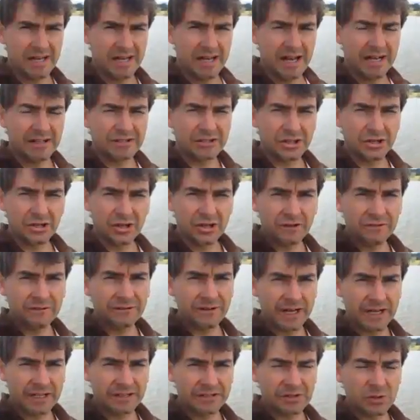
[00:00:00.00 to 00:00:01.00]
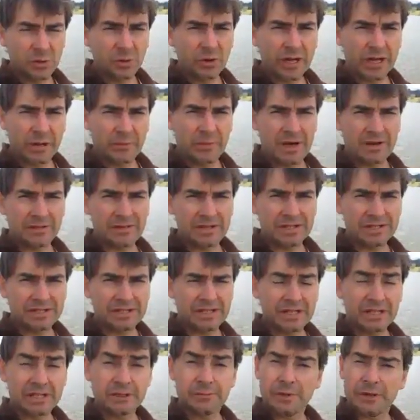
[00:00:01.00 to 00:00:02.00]
It's a lot of fun talking about these
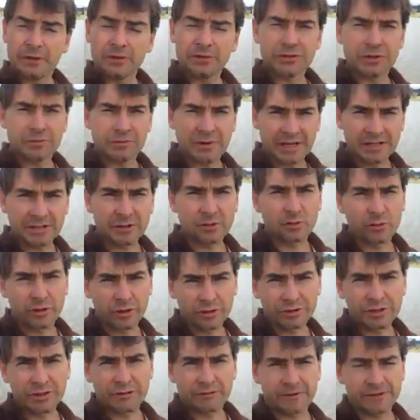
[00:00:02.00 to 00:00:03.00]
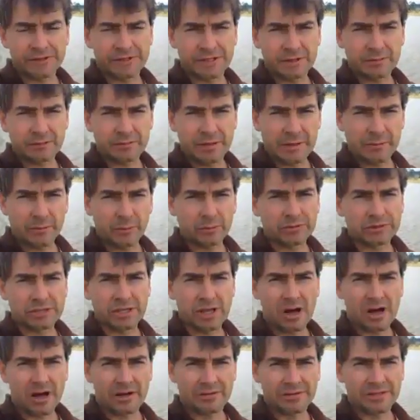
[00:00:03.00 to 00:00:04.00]
things because it makes a real difference in people's
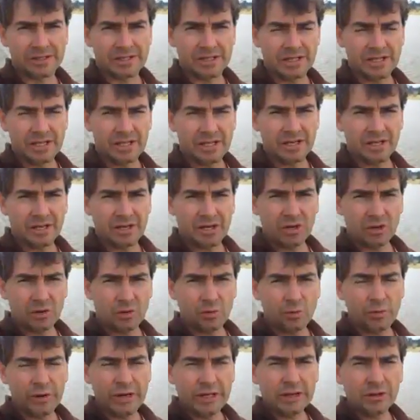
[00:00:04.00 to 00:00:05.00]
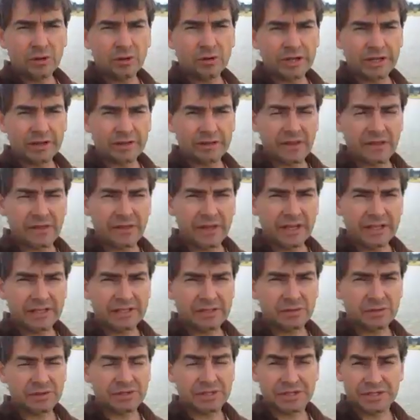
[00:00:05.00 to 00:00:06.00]
lives. We look at the
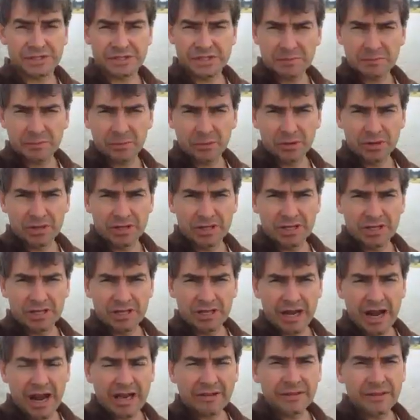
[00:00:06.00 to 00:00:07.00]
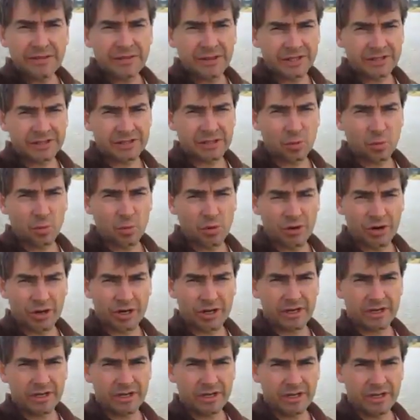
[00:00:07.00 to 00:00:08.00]
things which are simple and the things that
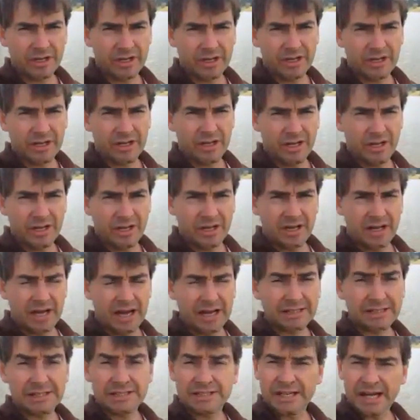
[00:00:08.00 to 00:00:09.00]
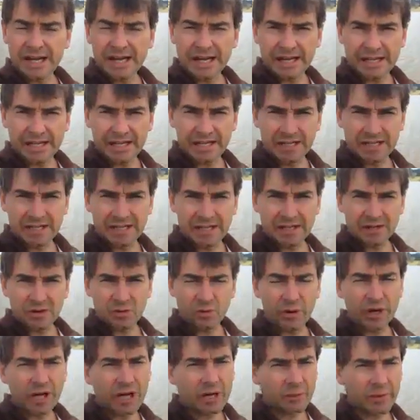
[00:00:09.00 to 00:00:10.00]
work. And today
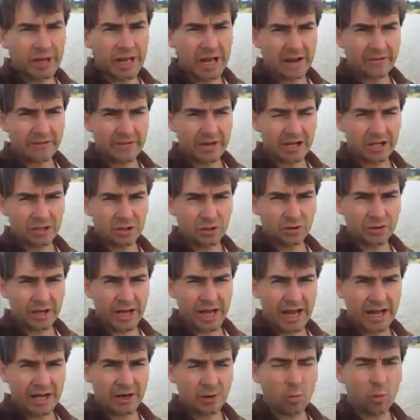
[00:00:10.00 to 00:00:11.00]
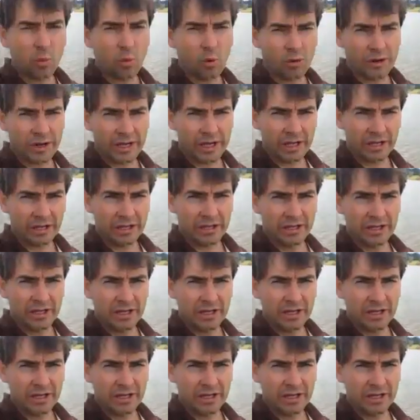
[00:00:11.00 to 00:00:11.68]
we're going to be having a look at walking